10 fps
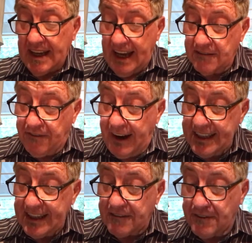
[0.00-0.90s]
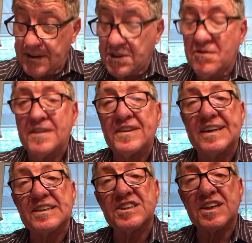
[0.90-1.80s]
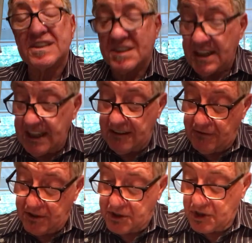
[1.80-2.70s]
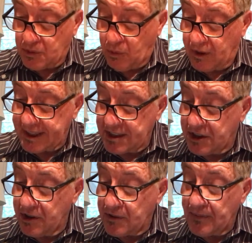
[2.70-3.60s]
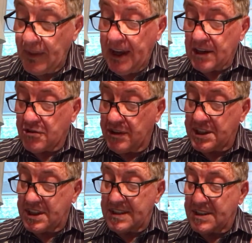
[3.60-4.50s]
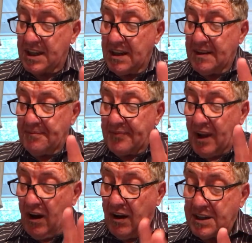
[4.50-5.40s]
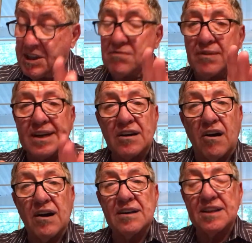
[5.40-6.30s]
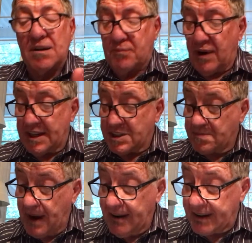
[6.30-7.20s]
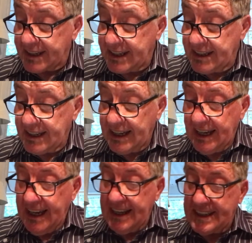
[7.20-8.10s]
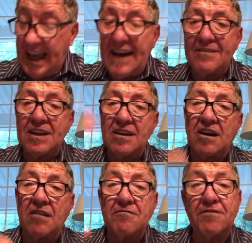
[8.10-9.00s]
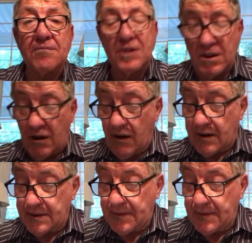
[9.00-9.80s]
And finally, in 1 Corinthians 16, verses 1 and 2, Christians are to regard their prosperity as having come from the Lord